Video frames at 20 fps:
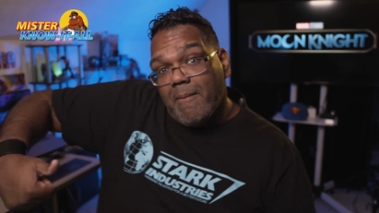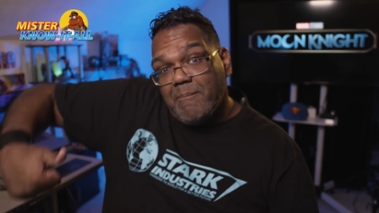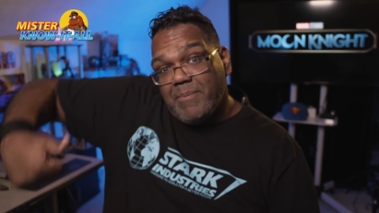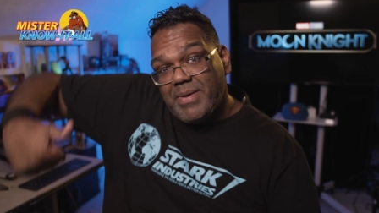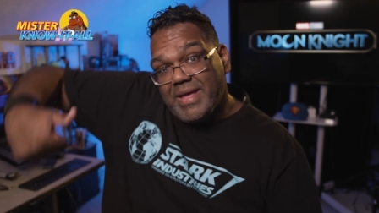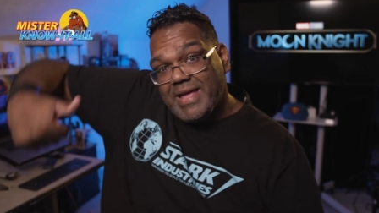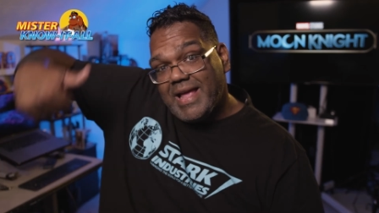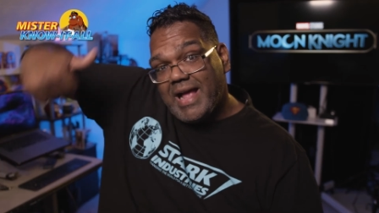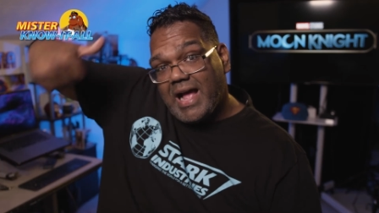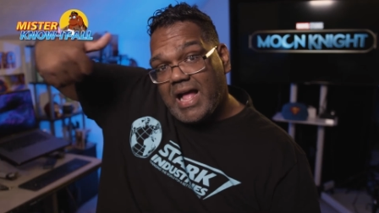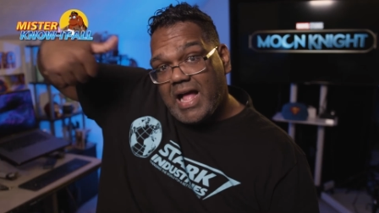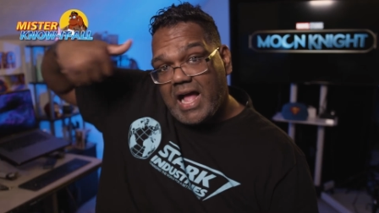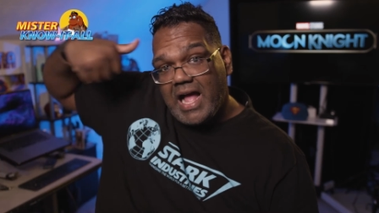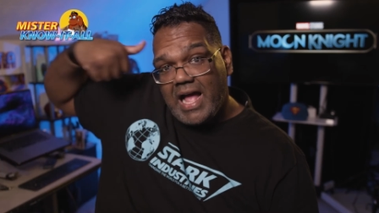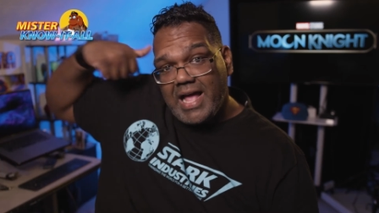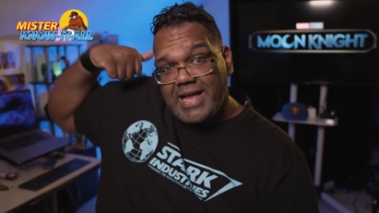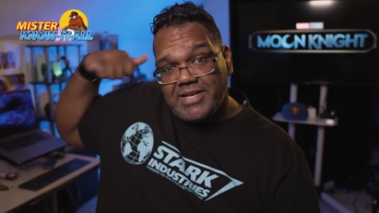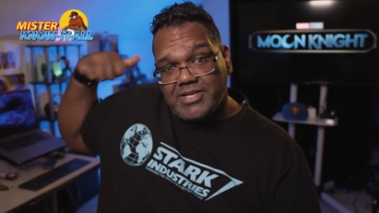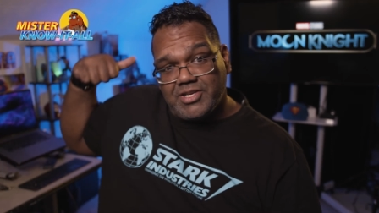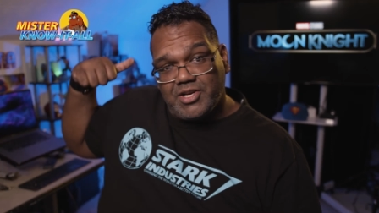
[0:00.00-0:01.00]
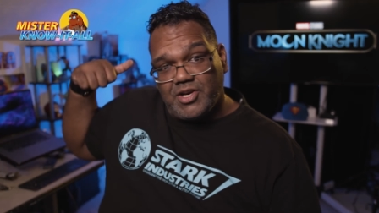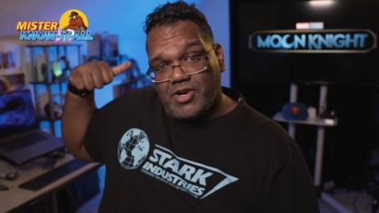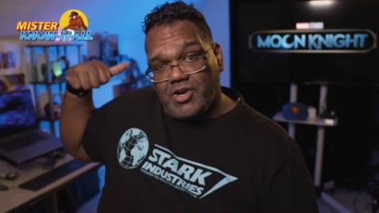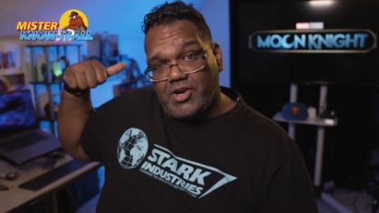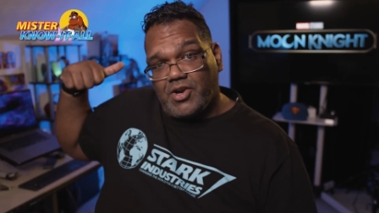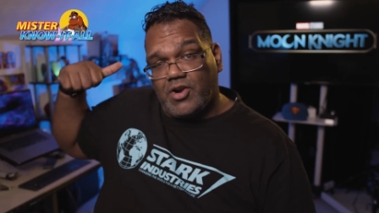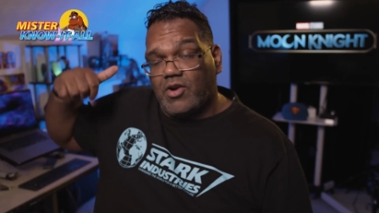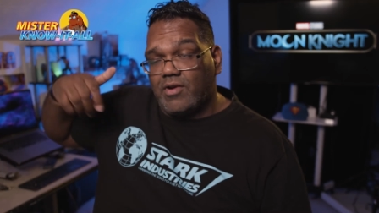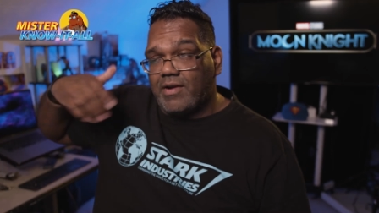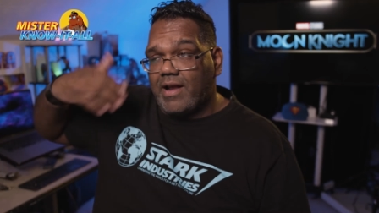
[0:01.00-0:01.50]
behind
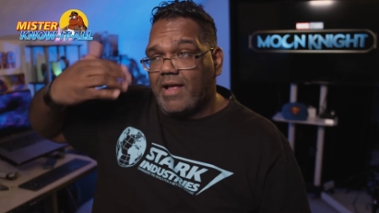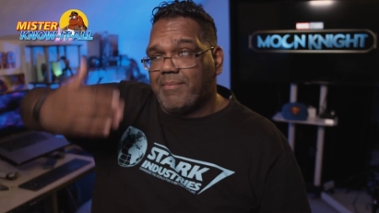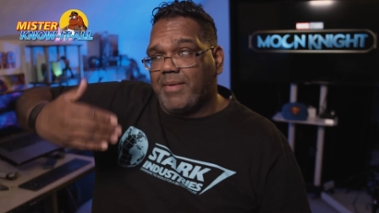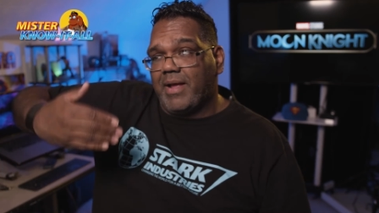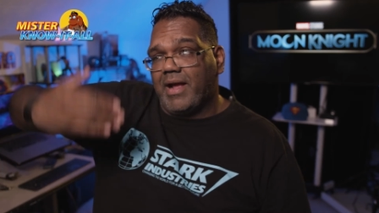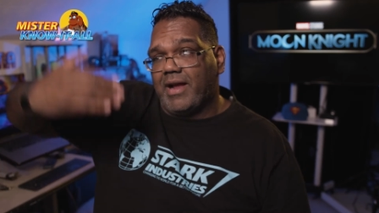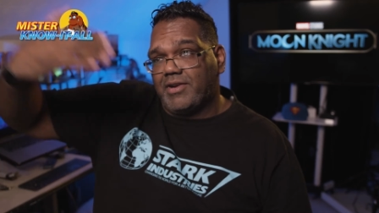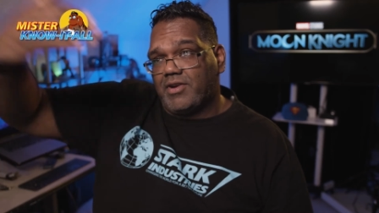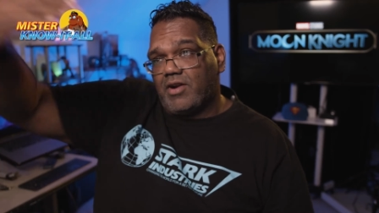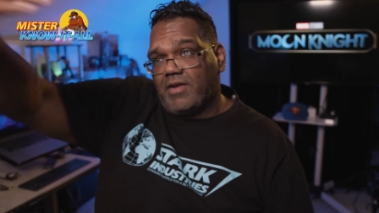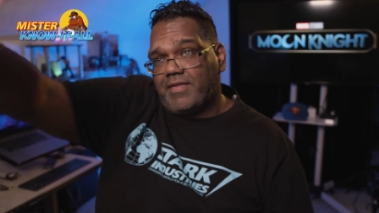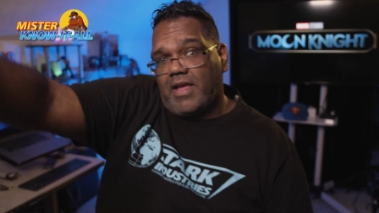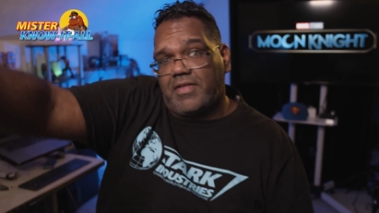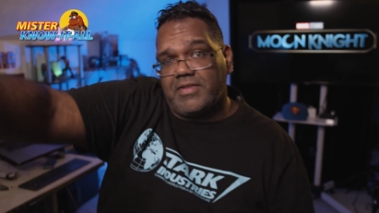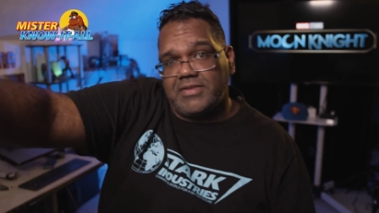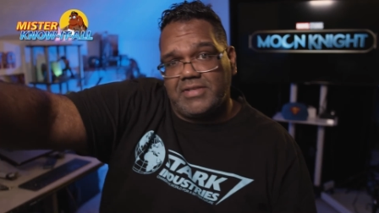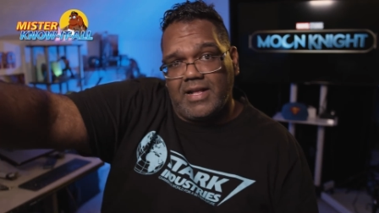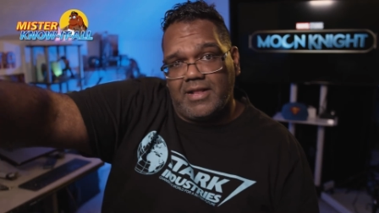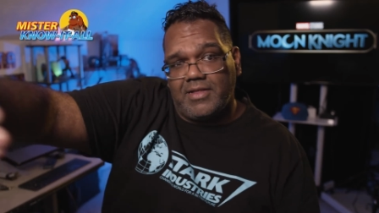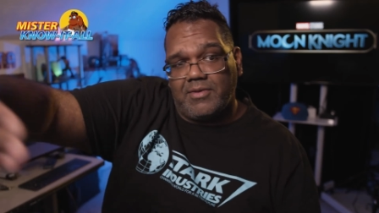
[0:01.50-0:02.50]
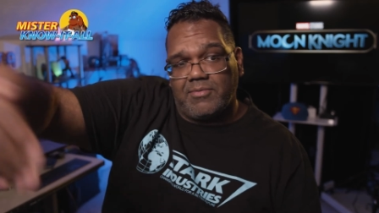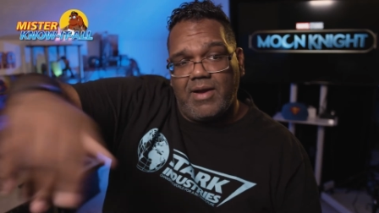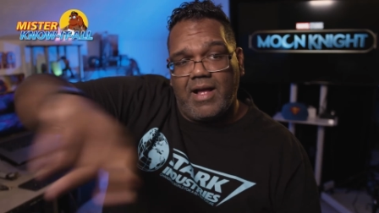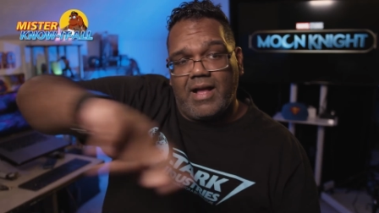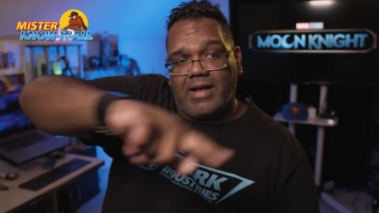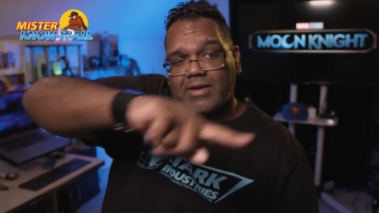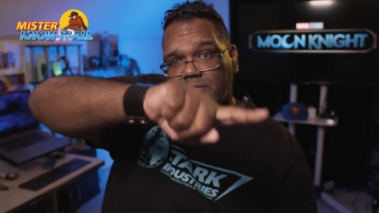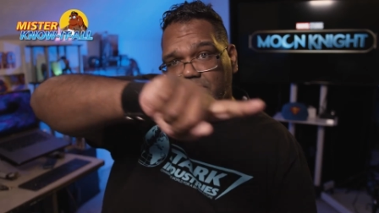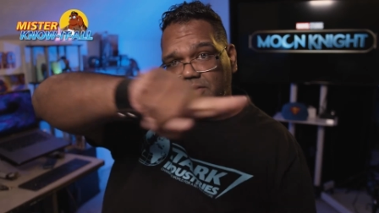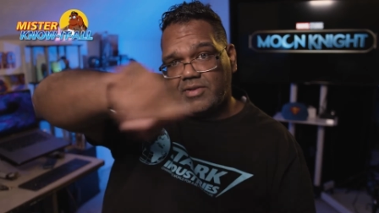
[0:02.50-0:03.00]
her, or not behind her, on the other side of the
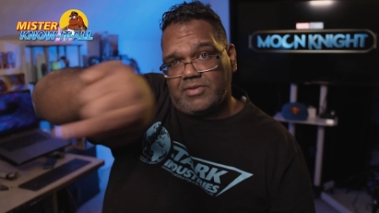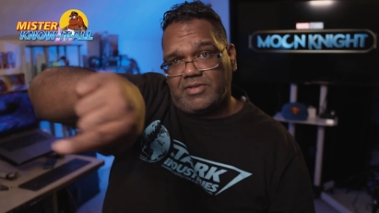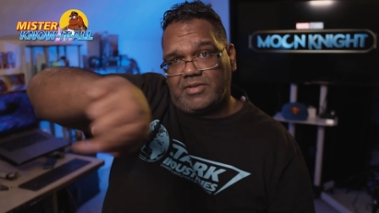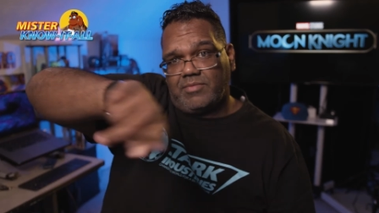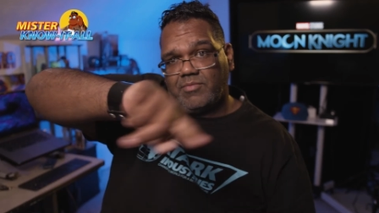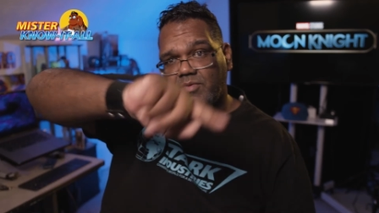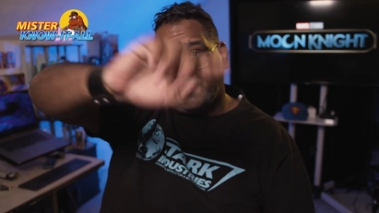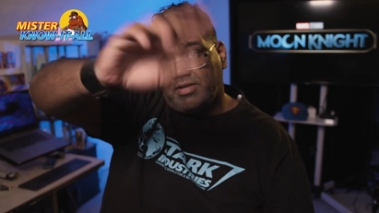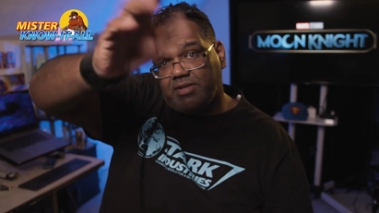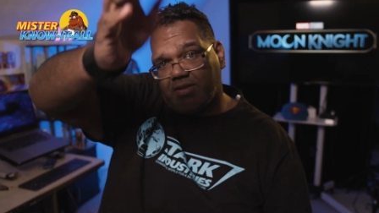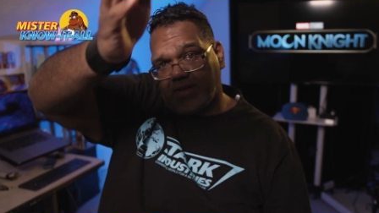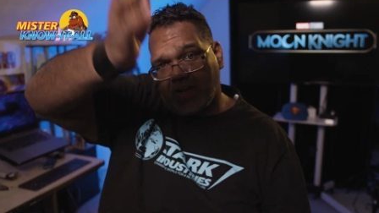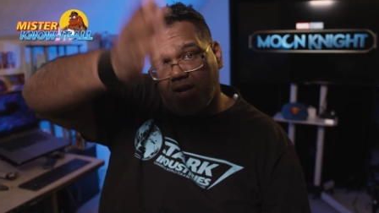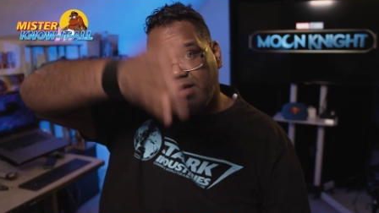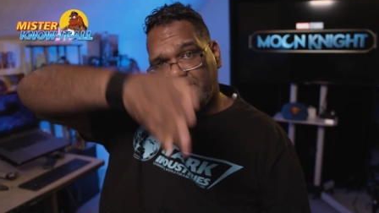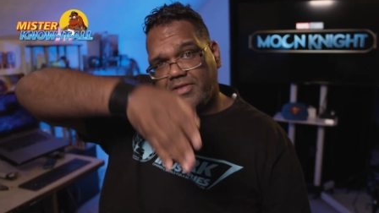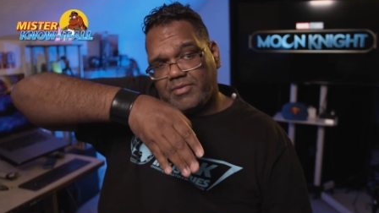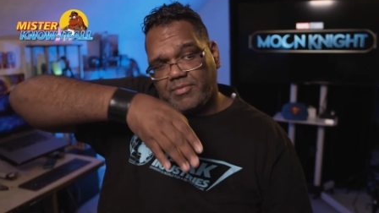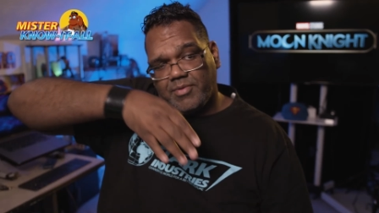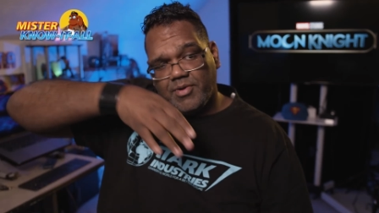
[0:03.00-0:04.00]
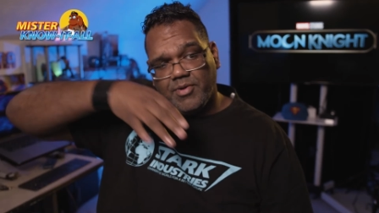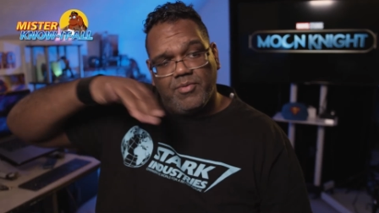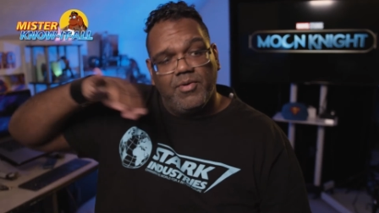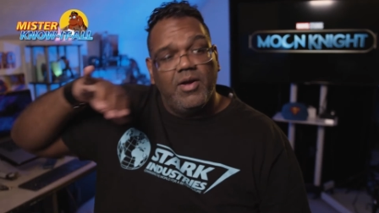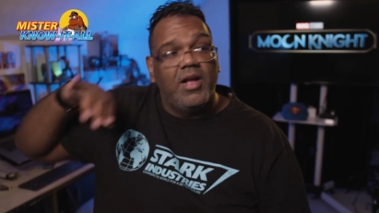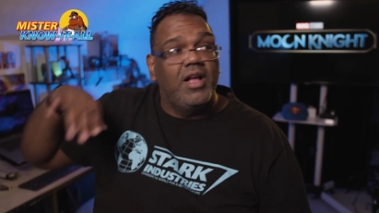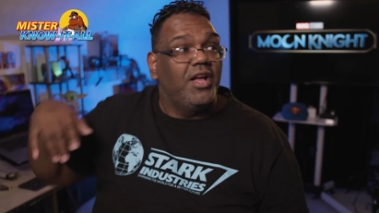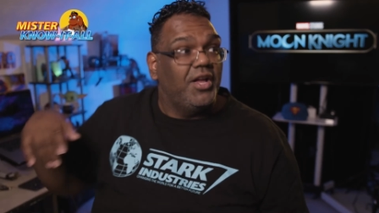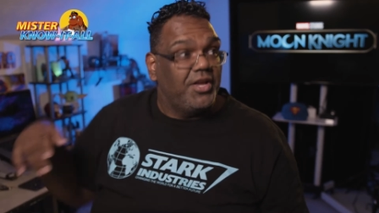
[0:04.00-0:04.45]
rock where there's a cut through,